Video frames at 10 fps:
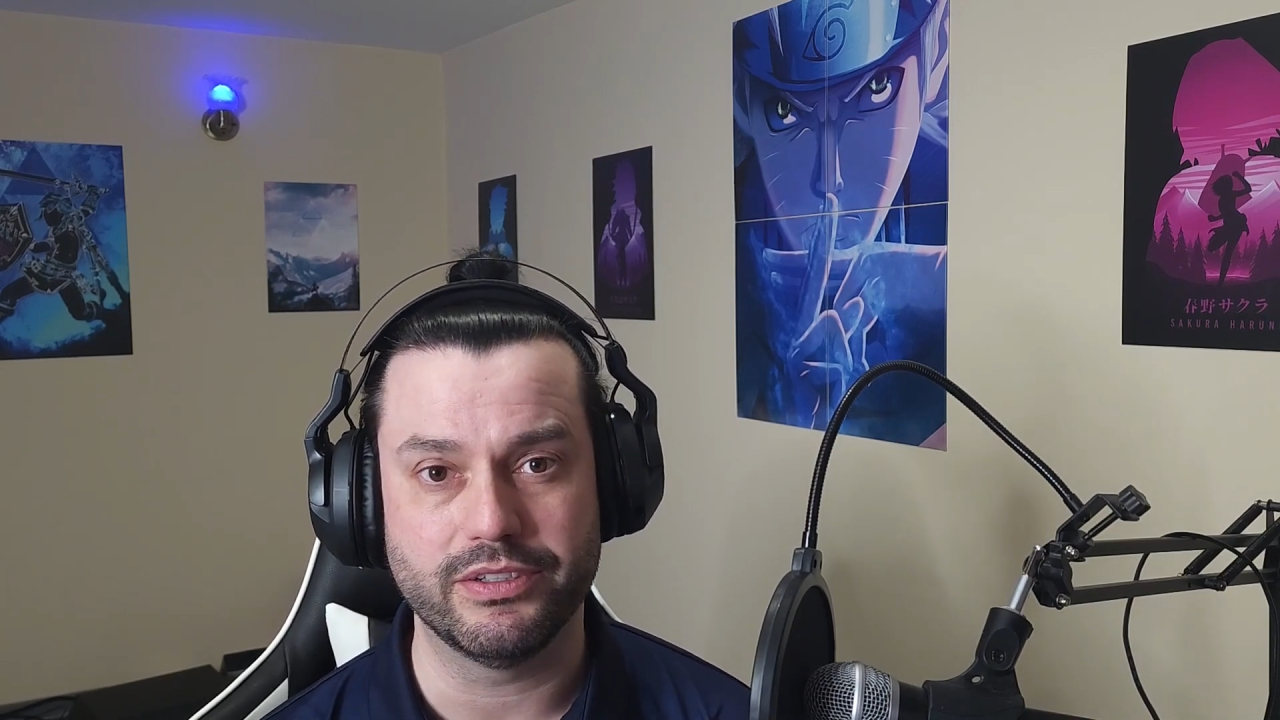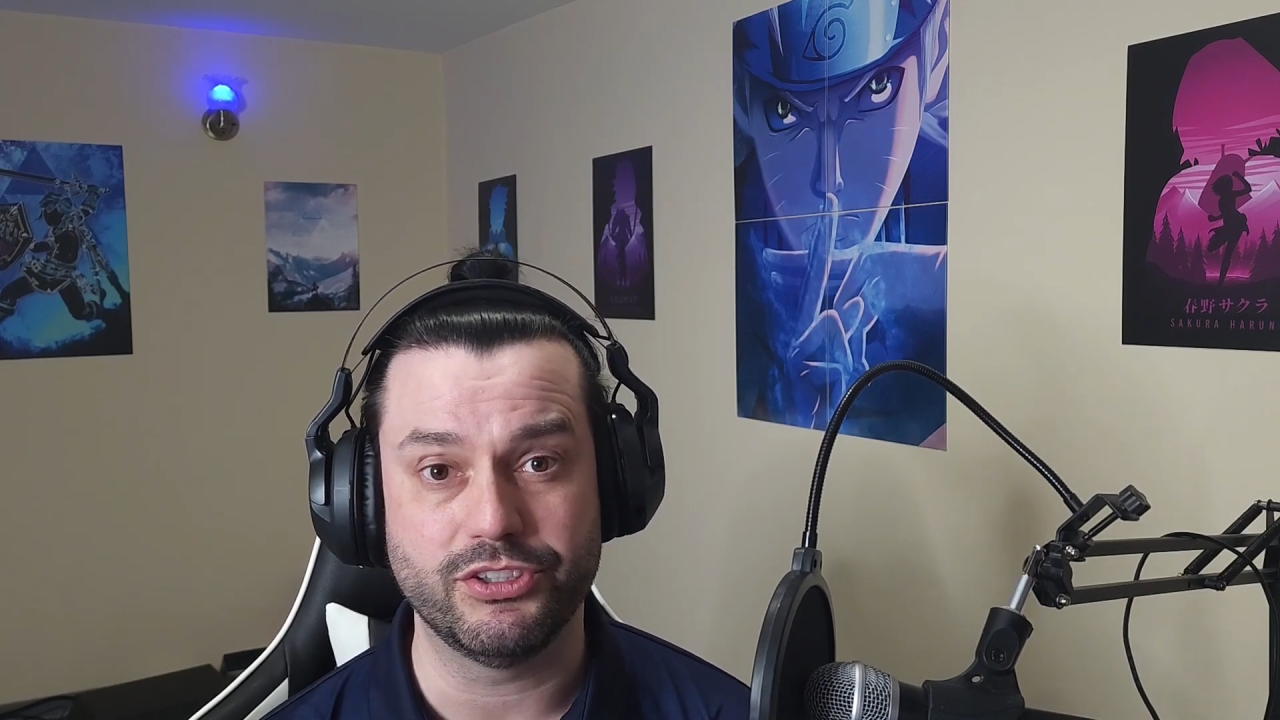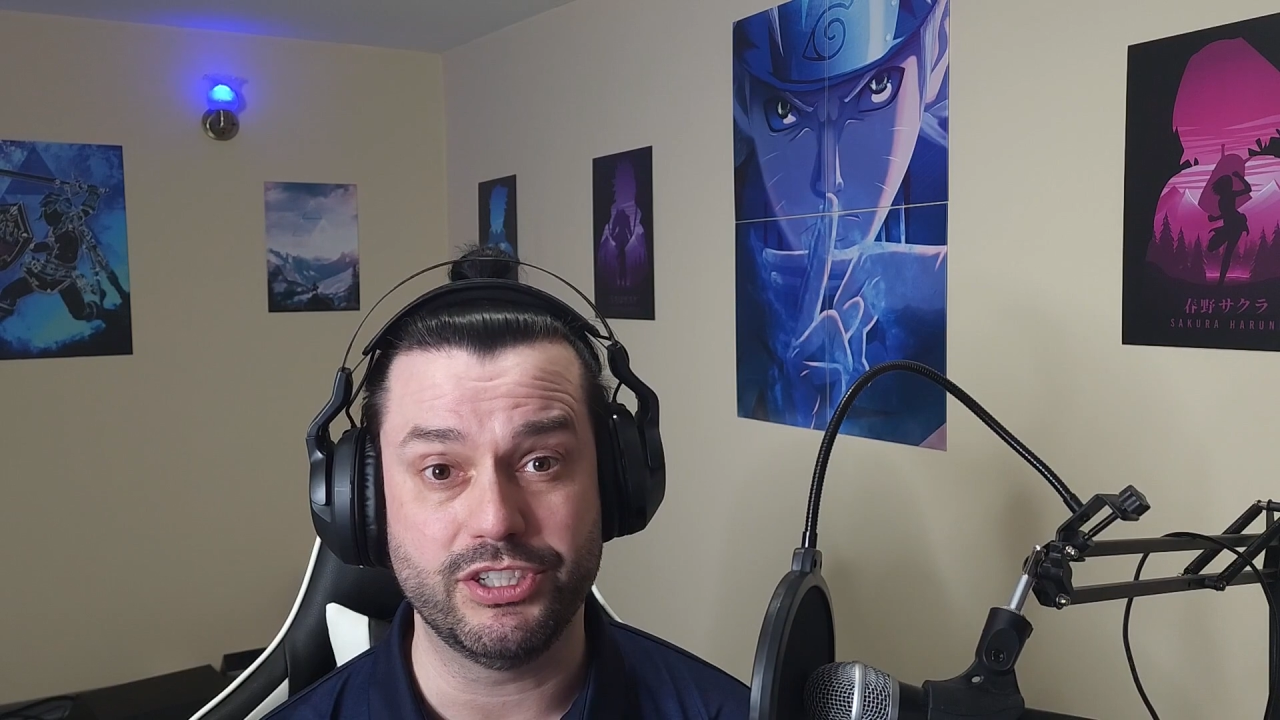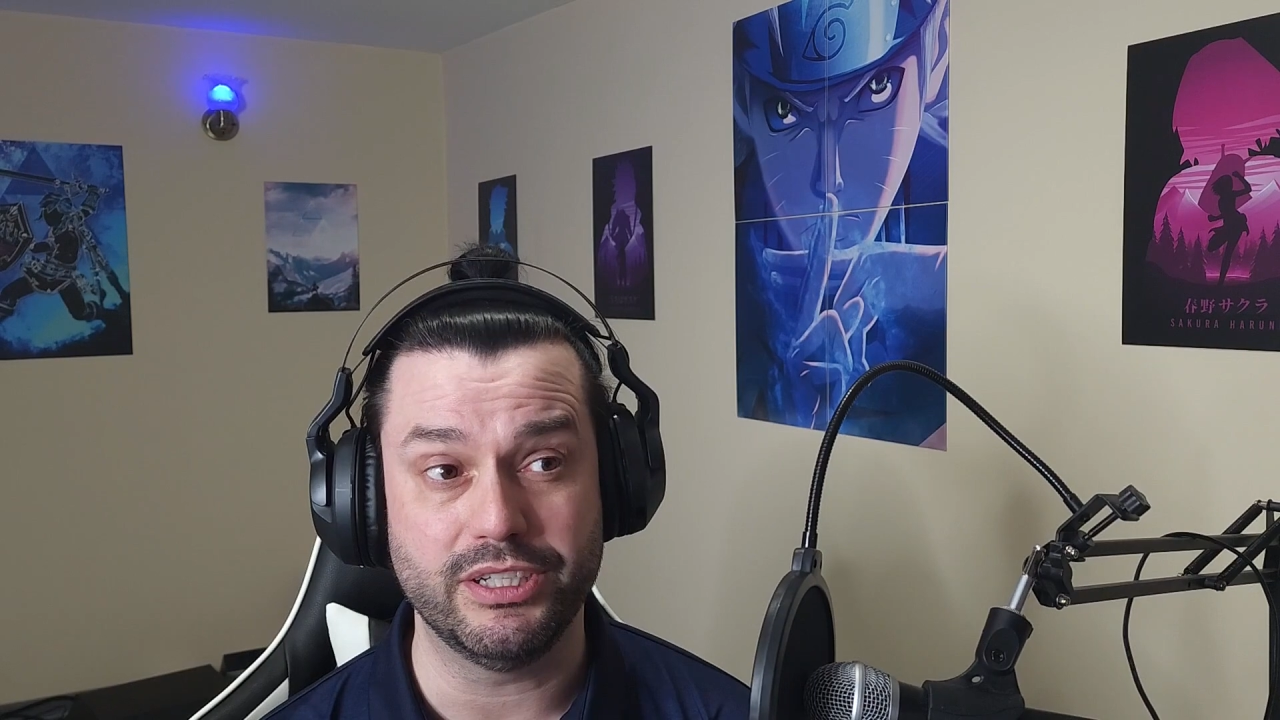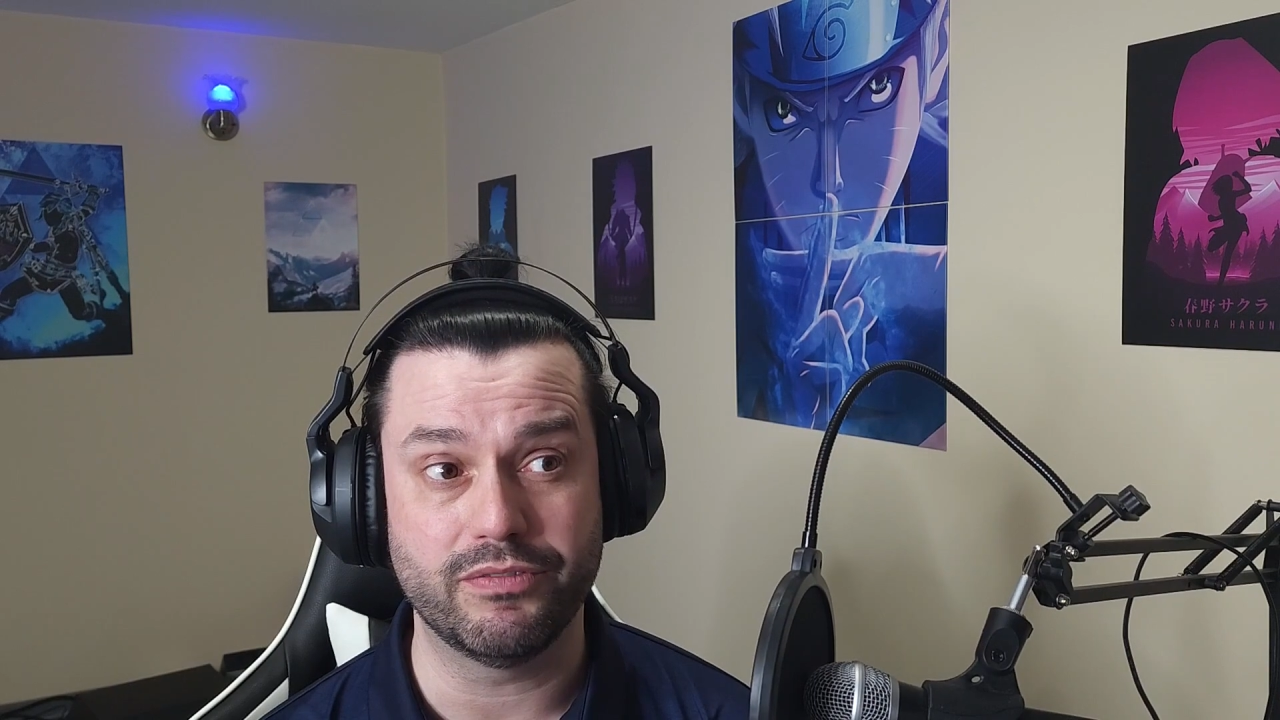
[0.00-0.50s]

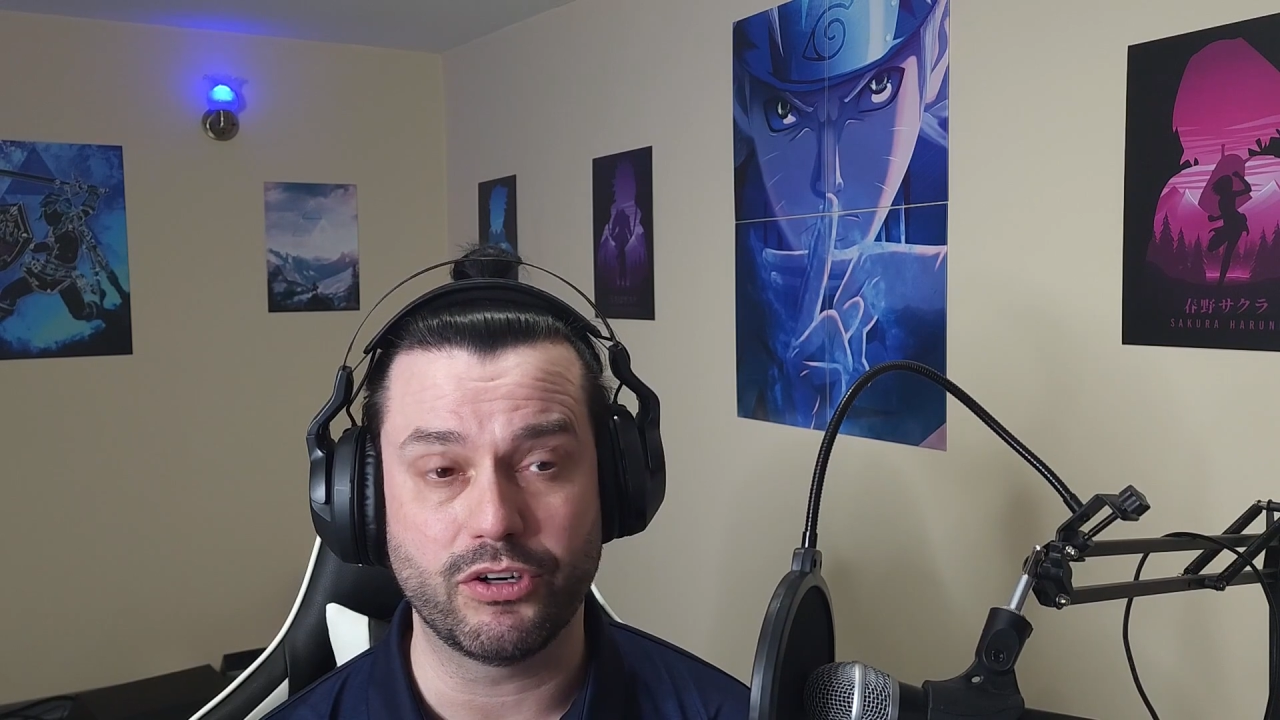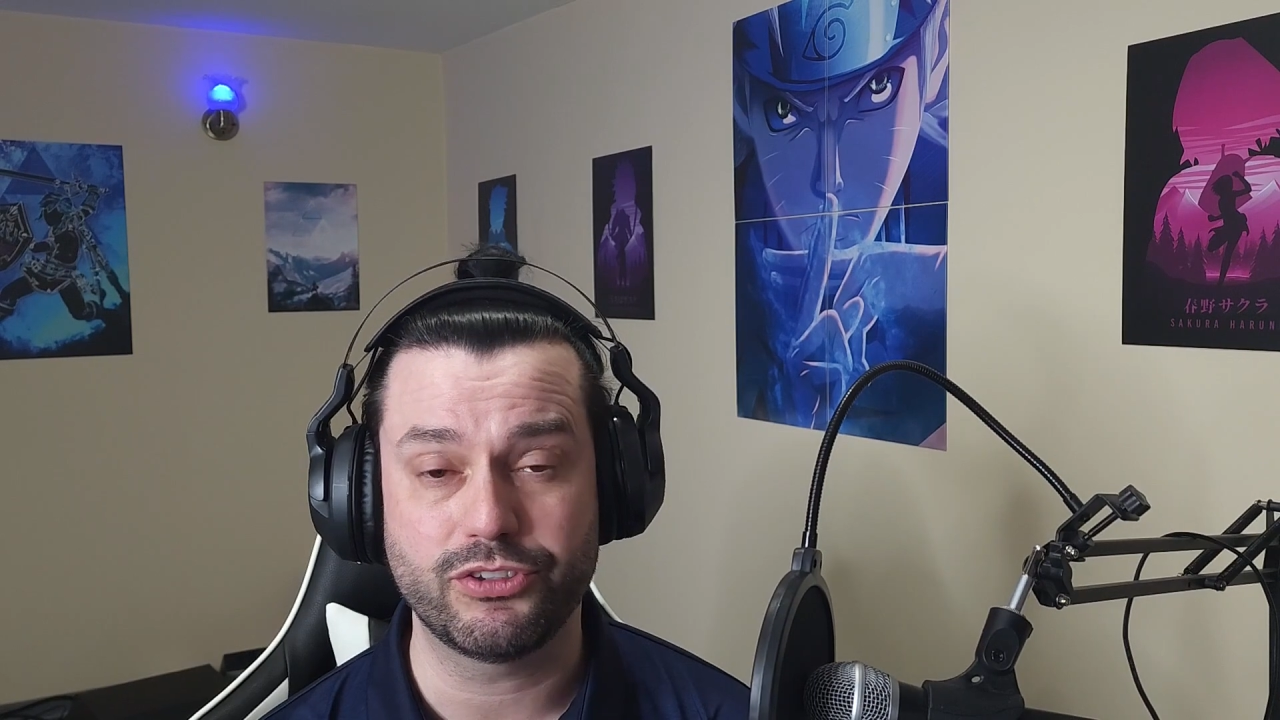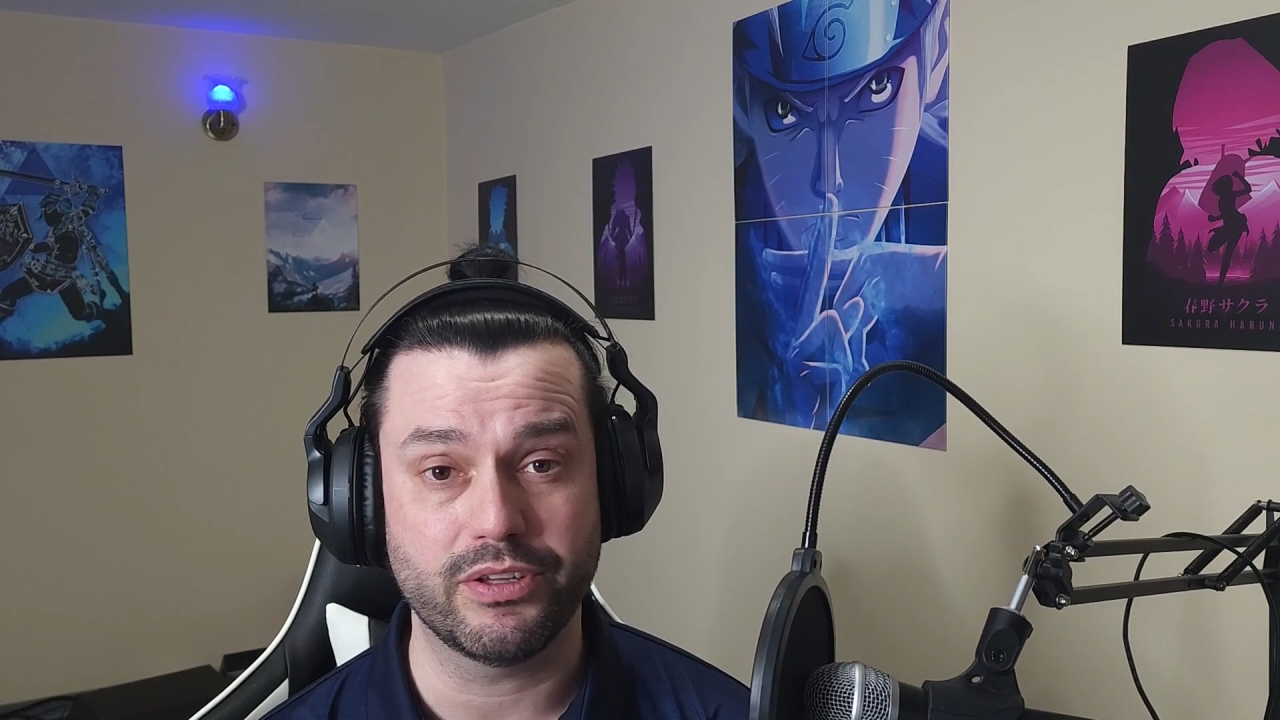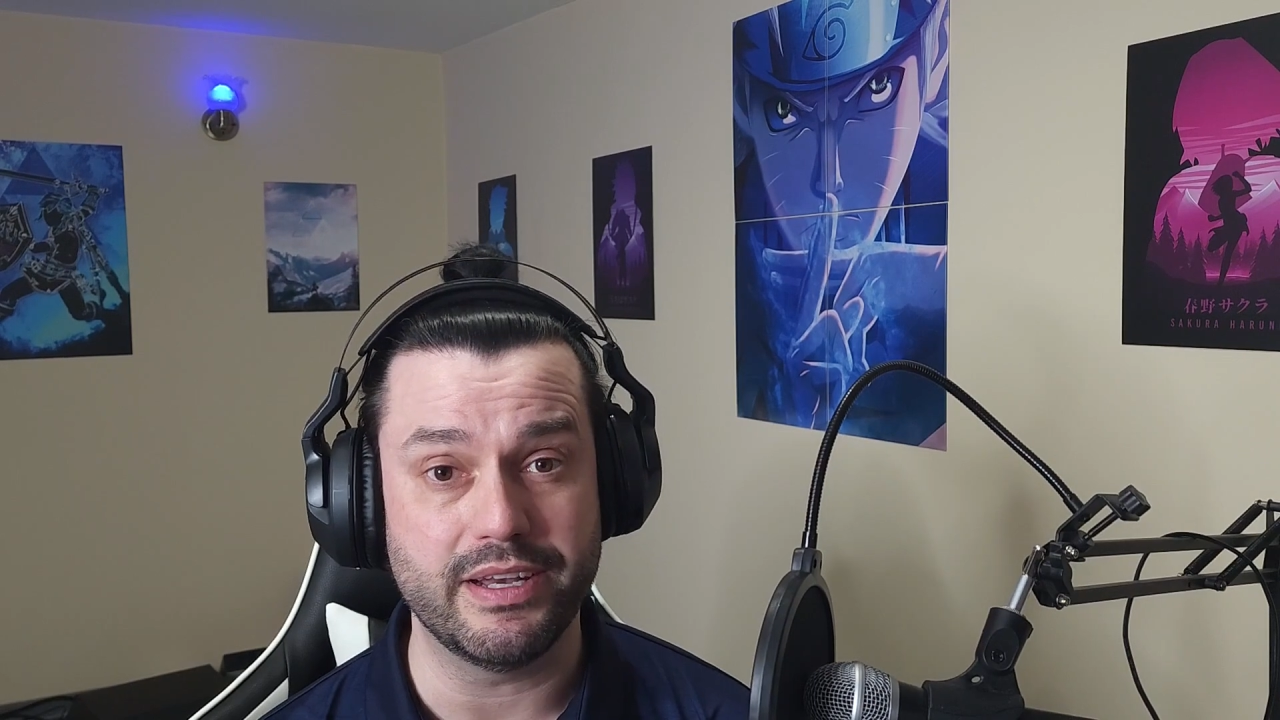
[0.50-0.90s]
she virtually